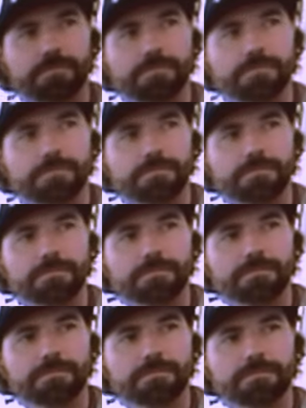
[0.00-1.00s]

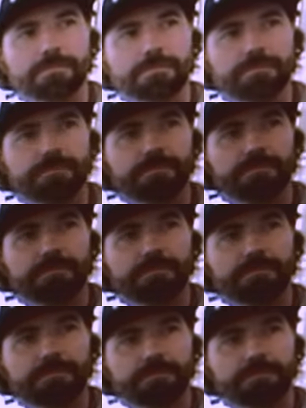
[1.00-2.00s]

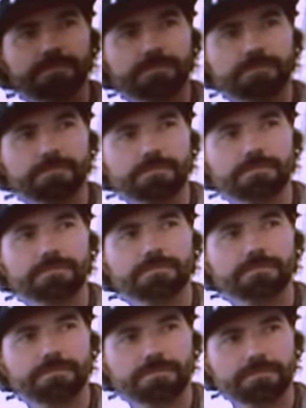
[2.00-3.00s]

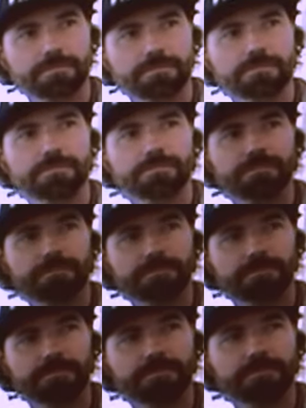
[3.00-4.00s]

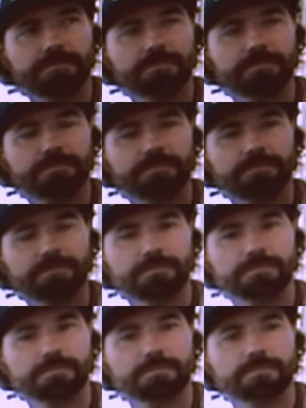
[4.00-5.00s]

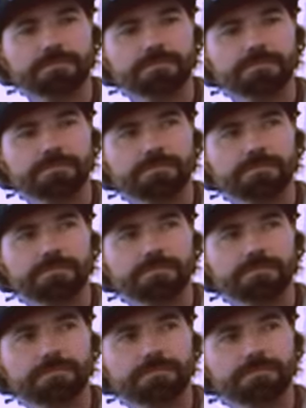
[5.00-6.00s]

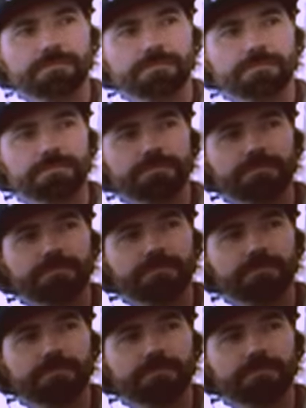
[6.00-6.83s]
[no speech]